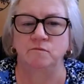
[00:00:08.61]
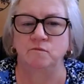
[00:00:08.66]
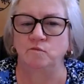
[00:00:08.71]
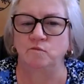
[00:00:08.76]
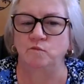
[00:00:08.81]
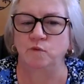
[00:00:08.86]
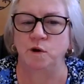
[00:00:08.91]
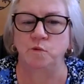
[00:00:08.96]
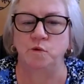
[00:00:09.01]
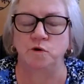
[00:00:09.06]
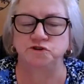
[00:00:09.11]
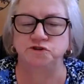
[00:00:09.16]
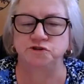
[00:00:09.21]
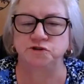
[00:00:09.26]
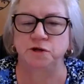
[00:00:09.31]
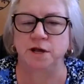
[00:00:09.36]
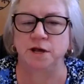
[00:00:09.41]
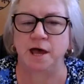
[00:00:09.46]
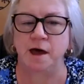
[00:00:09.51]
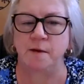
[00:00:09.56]
we want you
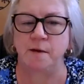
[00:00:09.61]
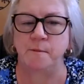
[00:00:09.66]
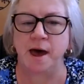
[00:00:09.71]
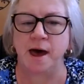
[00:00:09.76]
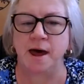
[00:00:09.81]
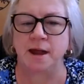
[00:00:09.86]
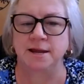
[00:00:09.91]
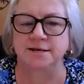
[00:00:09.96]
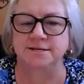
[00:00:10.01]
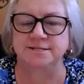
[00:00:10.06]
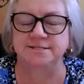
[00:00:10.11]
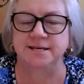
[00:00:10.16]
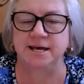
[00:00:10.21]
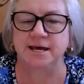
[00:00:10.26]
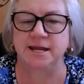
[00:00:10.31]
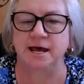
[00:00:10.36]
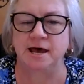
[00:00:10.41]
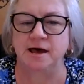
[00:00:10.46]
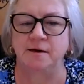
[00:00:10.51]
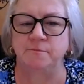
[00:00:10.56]
to come out and
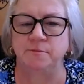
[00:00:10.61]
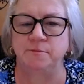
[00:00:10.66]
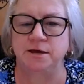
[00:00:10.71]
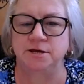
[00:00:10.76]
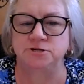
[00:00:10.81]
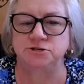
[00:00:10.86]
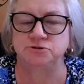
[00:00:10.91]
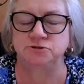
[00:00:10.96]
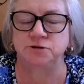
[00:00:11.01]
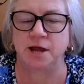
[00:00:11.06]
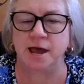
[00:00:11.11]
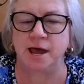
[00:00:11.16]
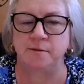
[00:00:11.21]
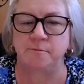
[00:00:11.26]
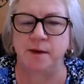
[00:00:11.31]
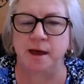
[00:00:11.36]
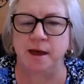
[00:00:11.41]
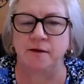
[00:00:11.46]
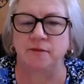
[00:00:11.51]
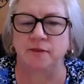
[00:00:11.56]
set up, get your name
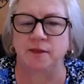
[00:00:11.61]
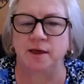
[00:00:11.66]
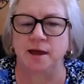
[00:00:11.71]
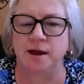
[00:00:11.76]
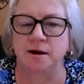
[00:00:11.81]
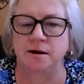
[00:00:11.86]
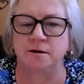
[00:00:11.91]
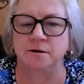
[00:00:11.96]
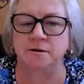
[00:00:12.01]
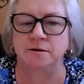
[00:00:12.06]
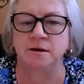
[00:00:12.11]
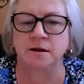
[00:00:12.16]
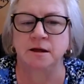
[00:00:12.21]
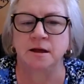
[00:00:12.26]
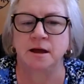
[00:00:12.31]
out there,